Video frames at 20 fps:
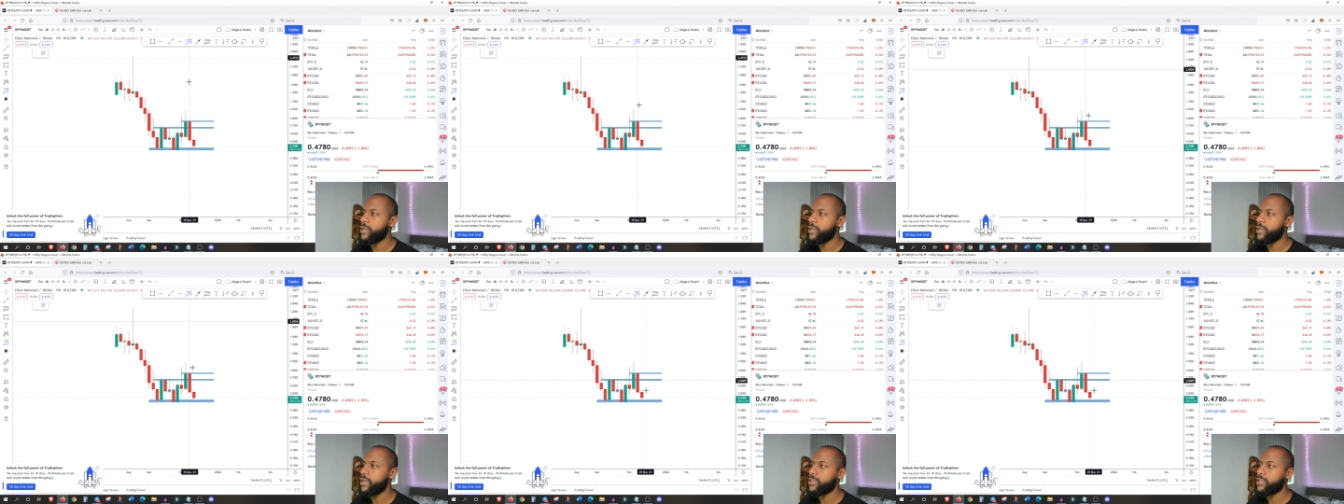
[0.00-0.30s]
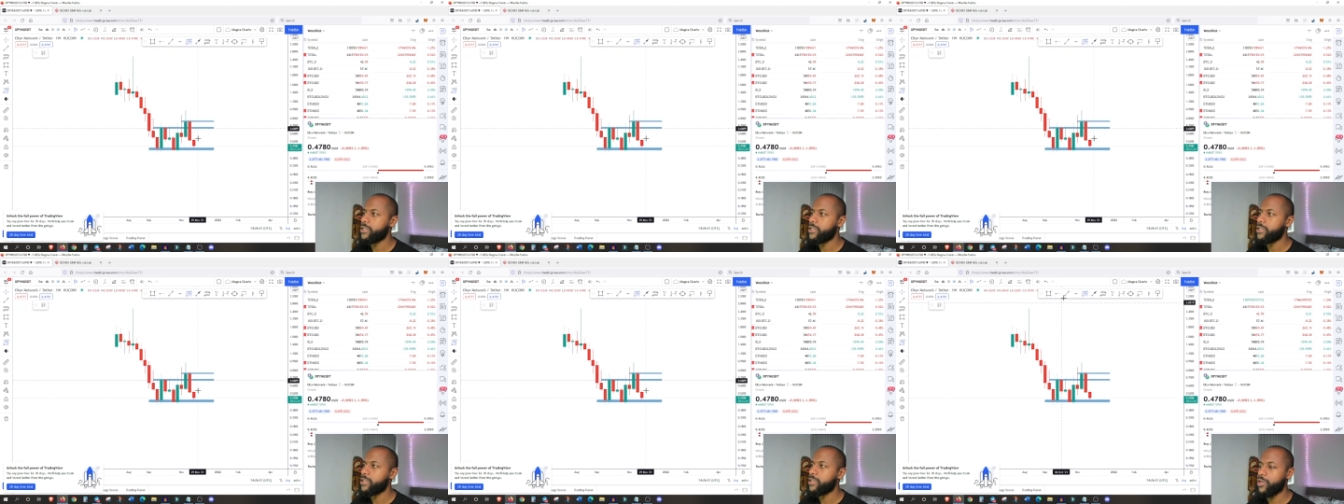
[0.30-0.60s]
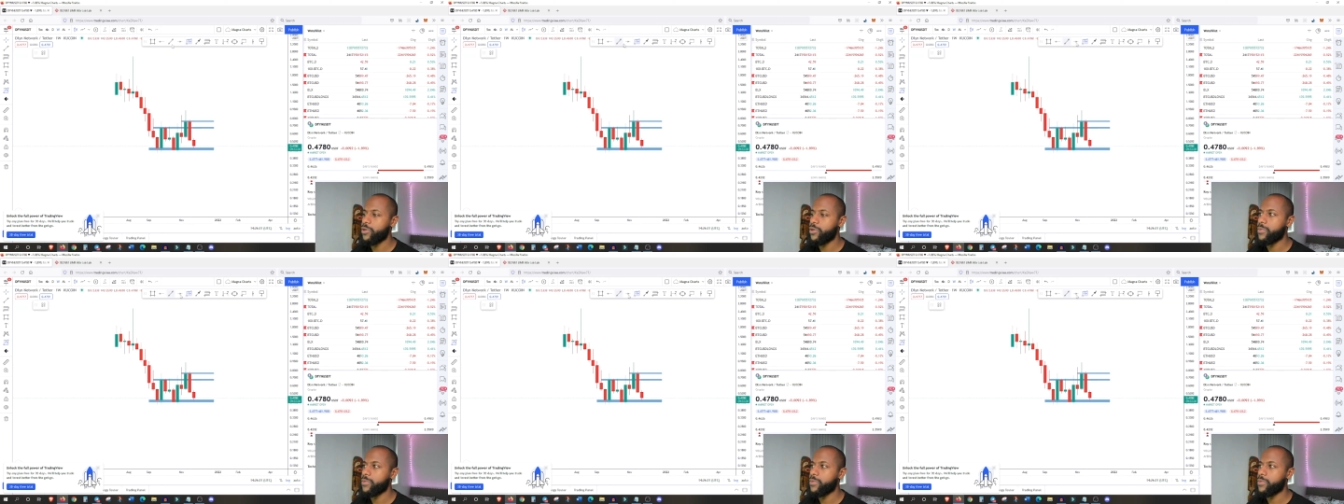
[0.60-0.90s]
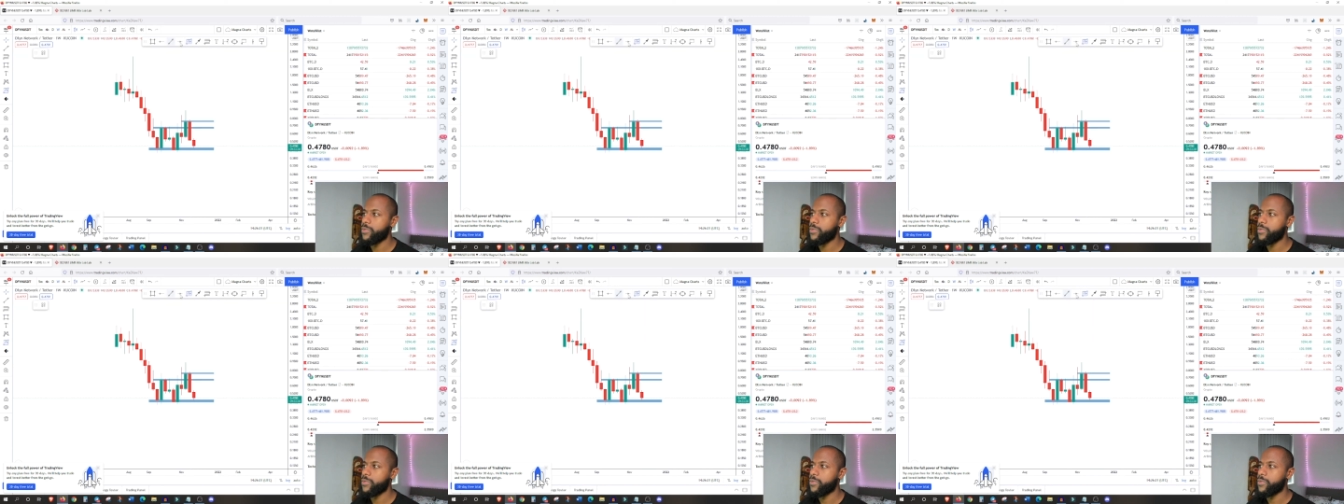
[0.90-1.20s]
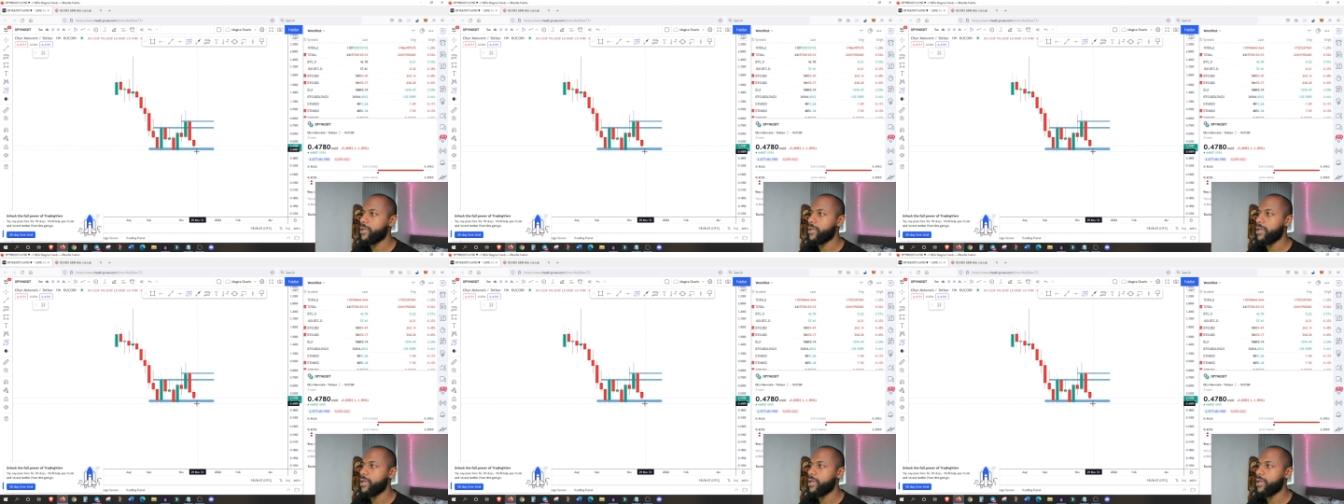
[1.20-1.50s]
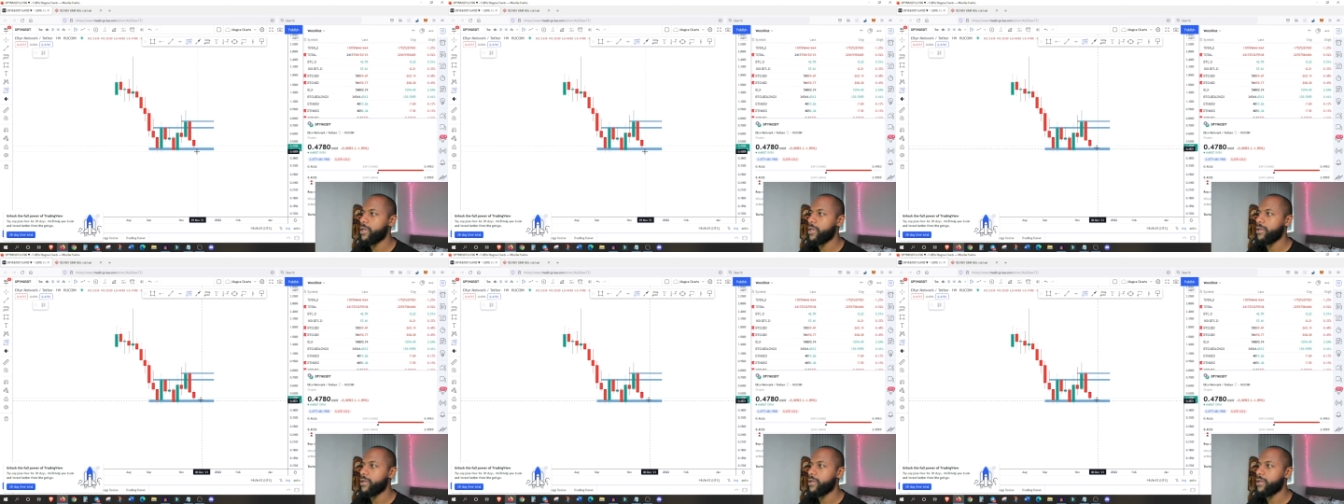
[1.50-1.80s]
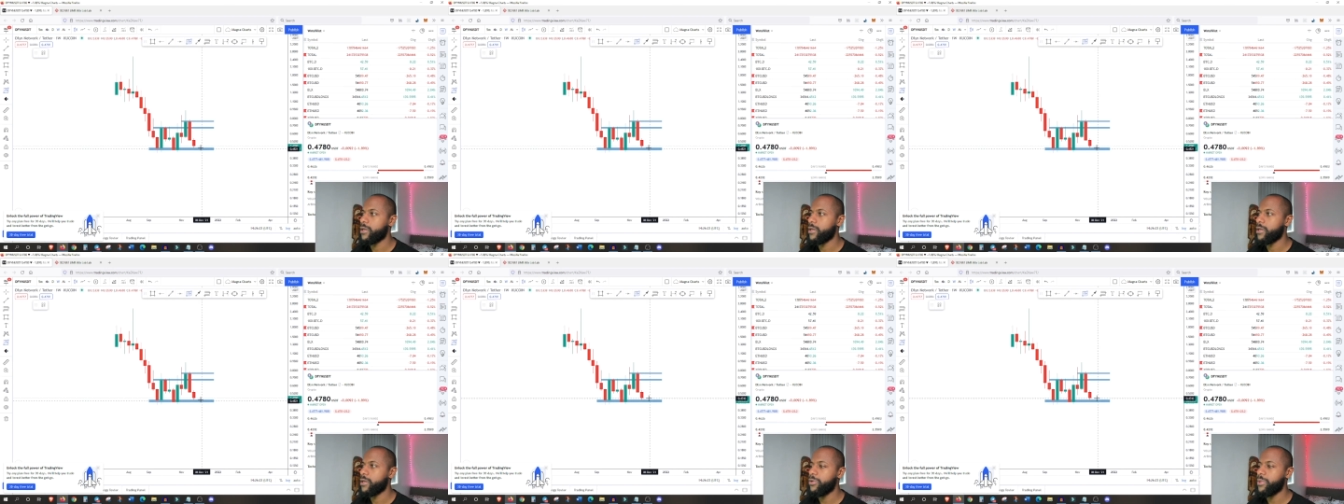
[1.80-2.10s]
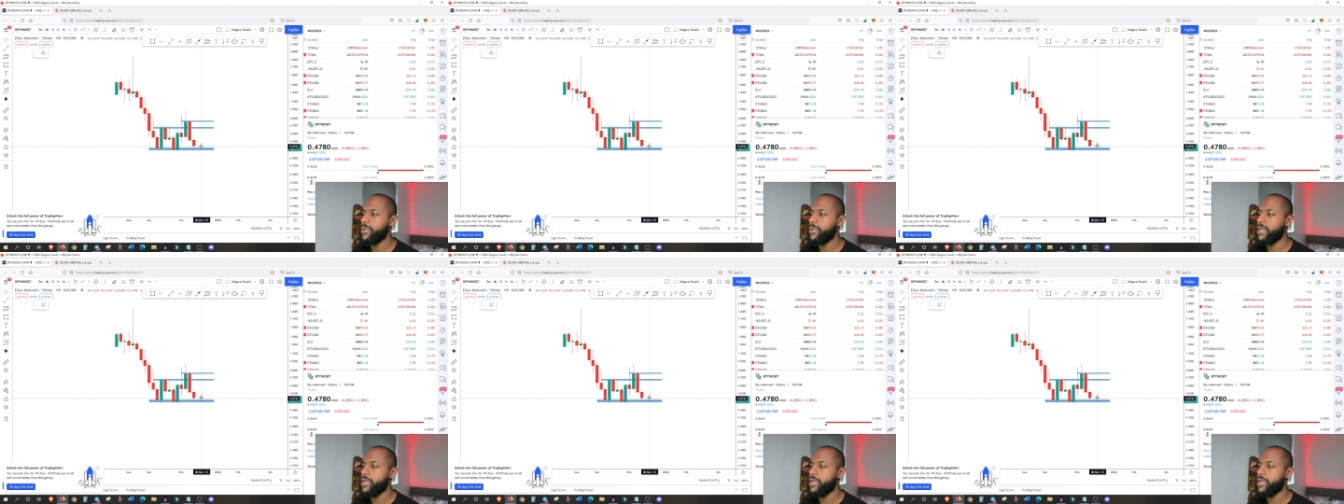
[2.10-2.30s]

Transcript: so I'll definitely be